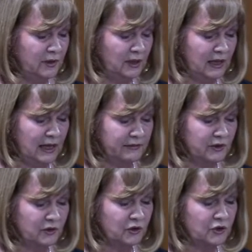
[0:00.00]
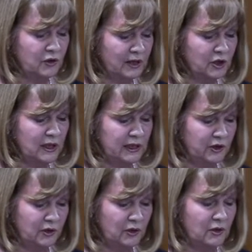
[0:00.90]
their lives cut tragically
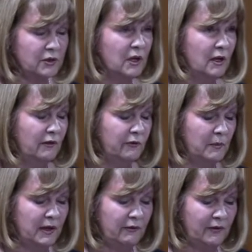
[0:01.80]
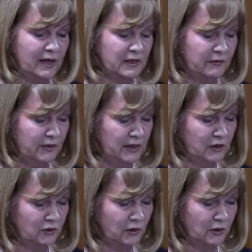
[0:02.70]
short from the effects of
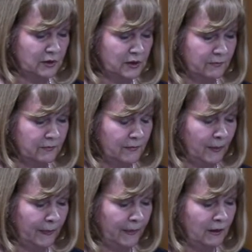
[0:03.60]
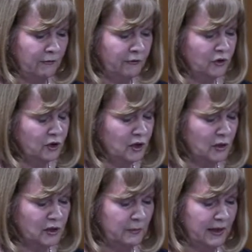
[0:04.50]
these drugs. Funds should
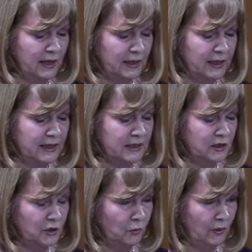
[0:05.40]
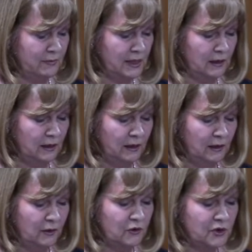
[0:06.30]
also be allocated to women
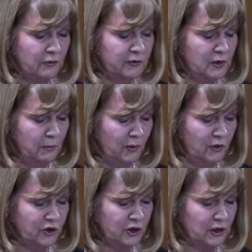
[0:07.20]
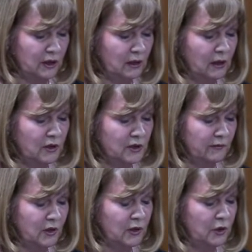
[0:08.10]
who suffered abortion and loss
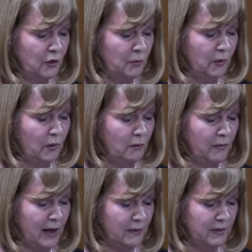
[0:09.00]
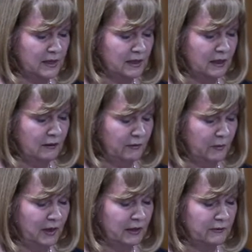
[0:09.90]
of their newborn babies
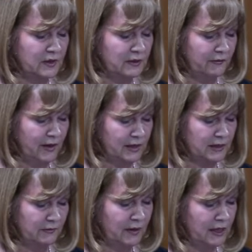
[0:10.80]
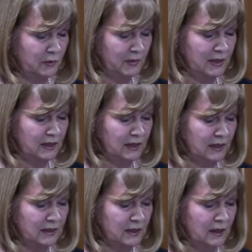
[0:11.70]
from the adverse effects of
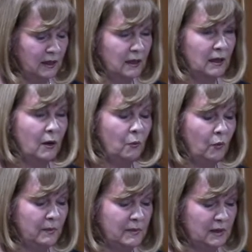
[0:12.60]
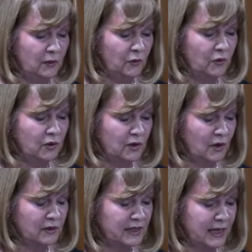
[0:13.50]
HPTs, and women who could
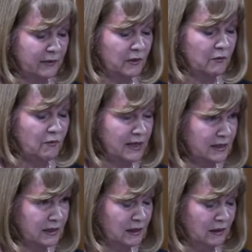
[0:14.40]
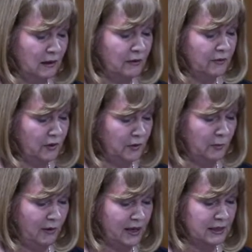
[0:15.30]
not take the risk of another
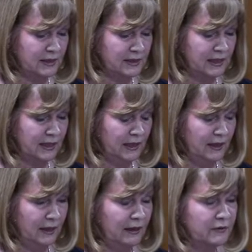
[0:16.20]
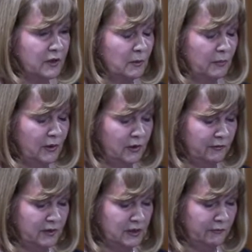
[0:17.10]
pregnancy after the birth
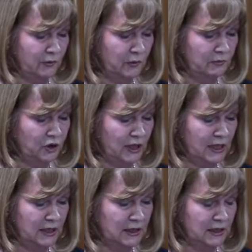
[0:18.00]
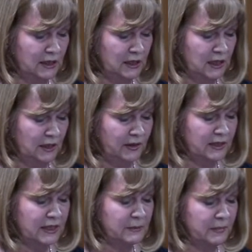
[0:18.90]
of a deformed child.
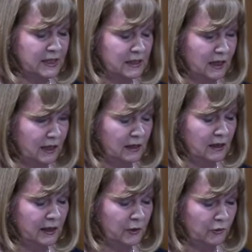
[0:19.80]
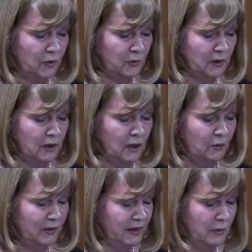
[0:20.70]
This is particularly cruel
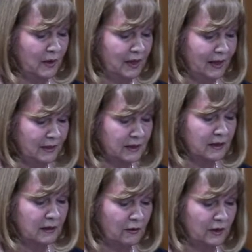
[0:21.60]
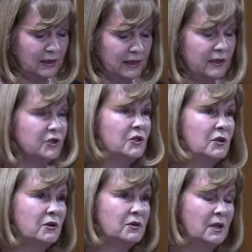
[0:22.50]
when they were categorically
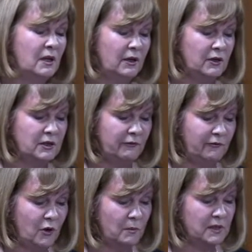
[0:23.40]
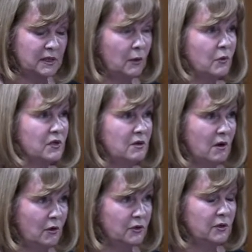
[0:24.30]
assured the deformity was
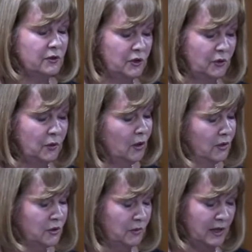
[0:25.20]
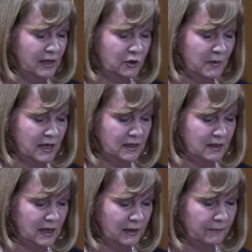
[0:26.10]
not due to a
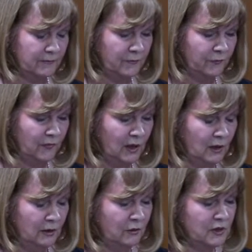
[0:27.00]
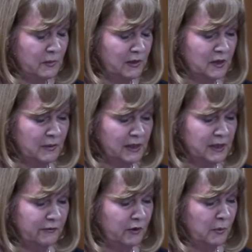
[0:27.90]
HPT. The
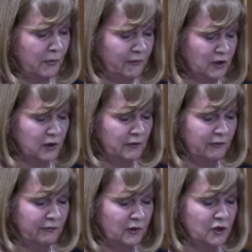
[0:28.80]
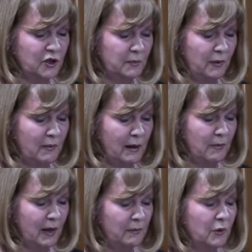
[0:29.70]
responsibility for the provision of the funds should be met
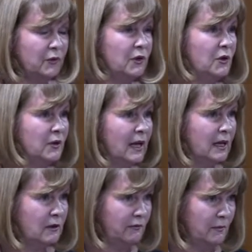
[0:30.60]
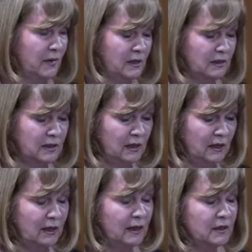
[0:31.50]
by both the UK government
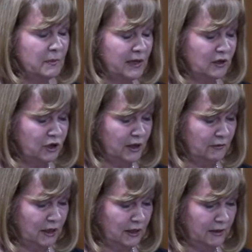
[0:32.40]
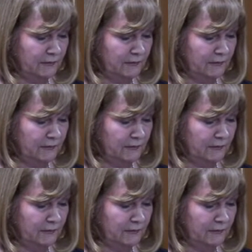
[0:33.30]
and Bear Shearing.